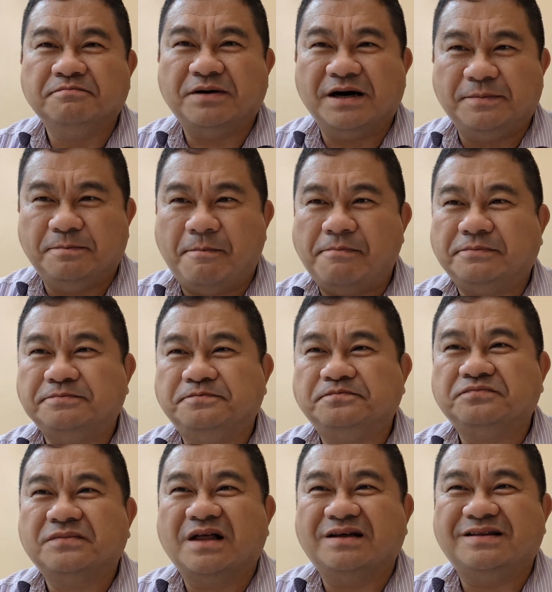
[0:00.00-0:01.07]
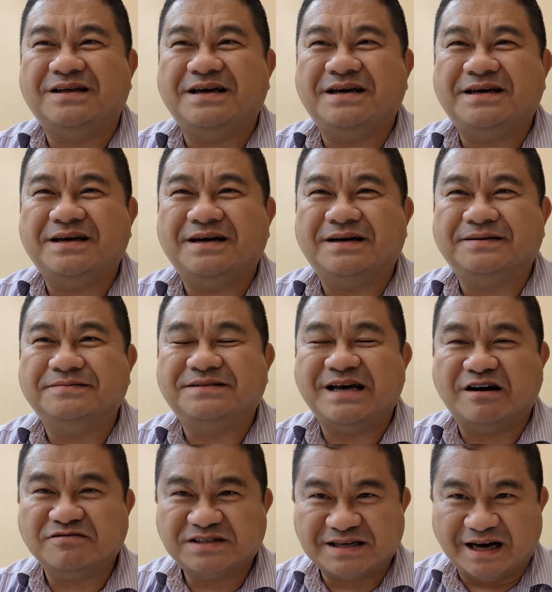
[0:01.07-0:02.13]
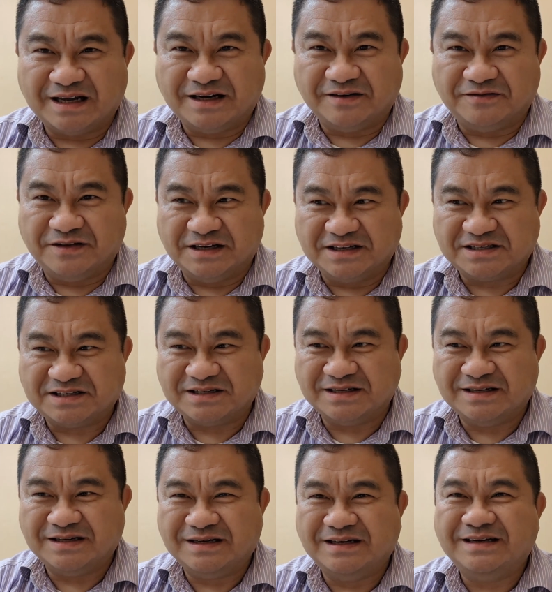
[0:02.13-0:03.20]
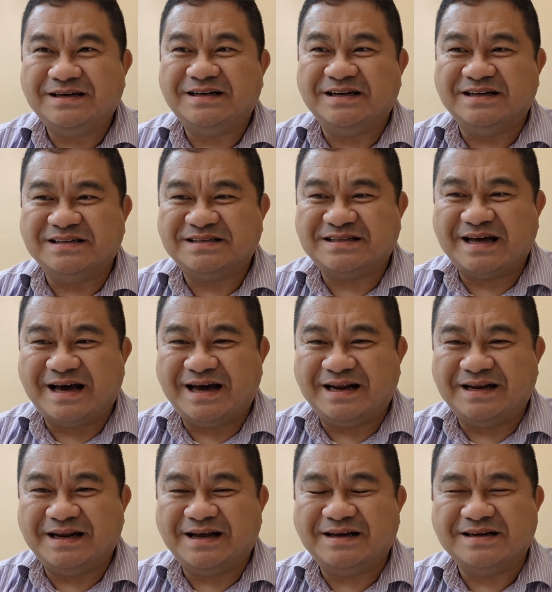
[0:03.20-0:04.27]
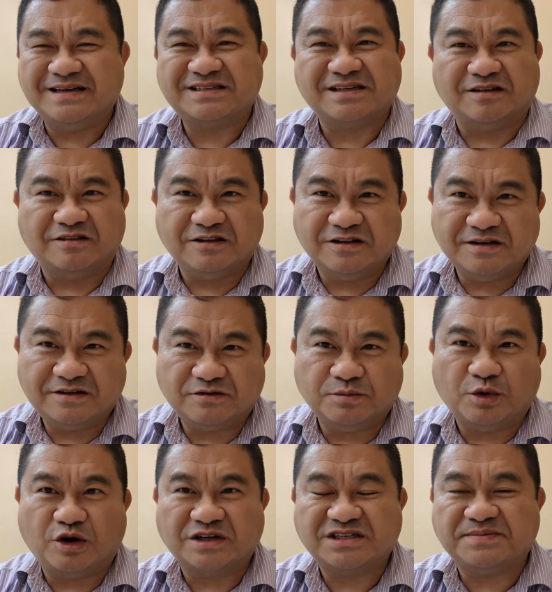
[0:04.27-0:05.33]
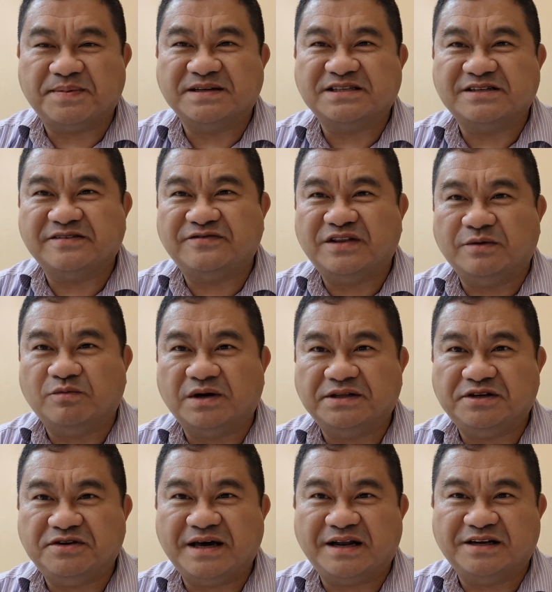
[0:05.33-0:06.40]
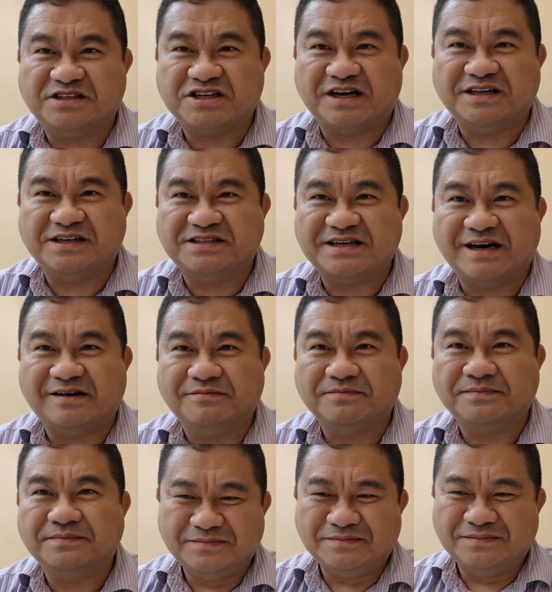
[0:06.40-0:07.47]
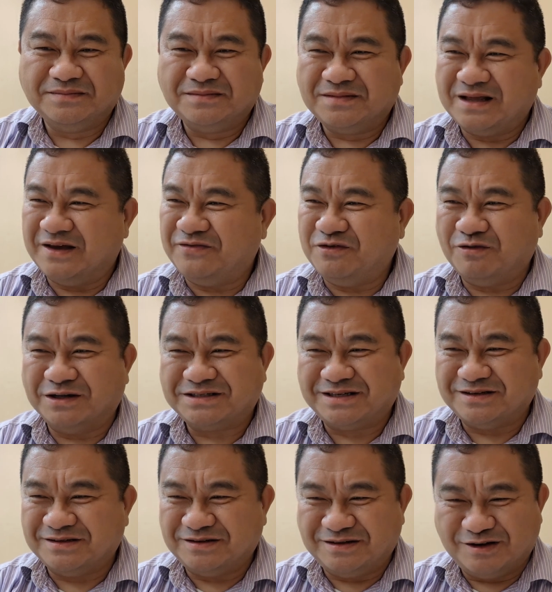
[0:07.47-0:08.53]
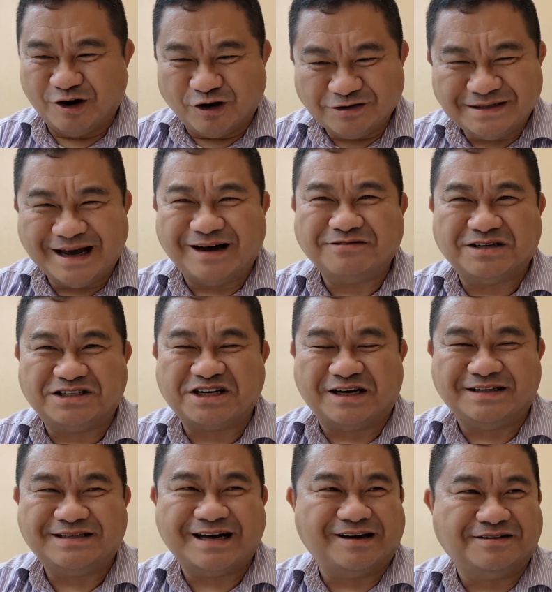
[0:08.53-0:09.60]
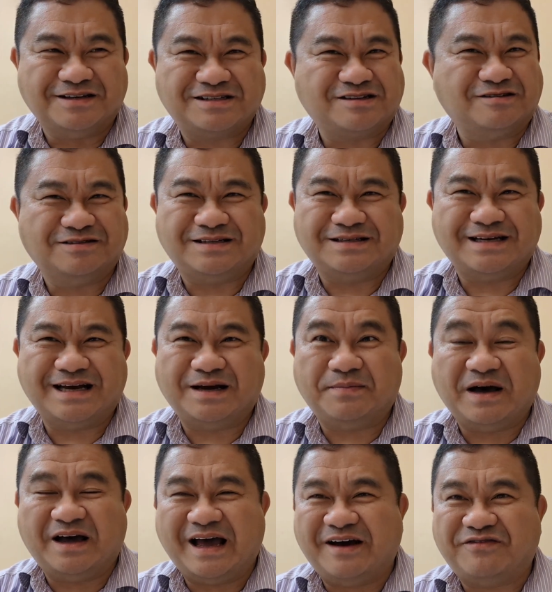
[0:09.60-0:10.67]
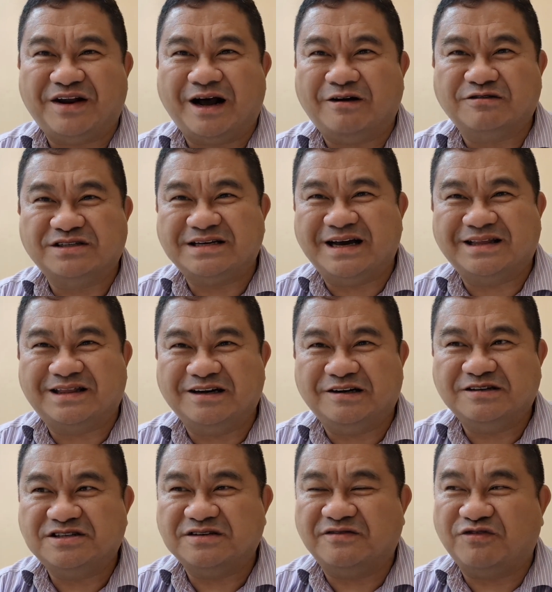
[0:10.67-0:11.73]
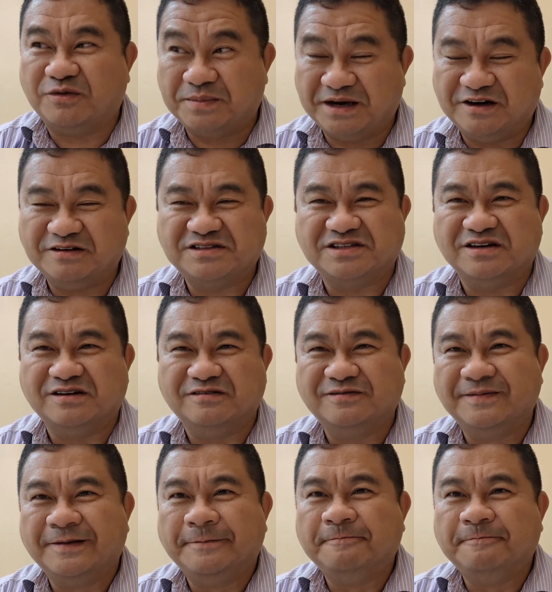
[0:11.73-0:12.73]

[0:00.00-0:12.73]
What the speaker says: But the downside of this is that it's a little more expensive than what you get in Chinatown. If you want to go down to Chinatown, it's going to take about half an hour to get there from here. So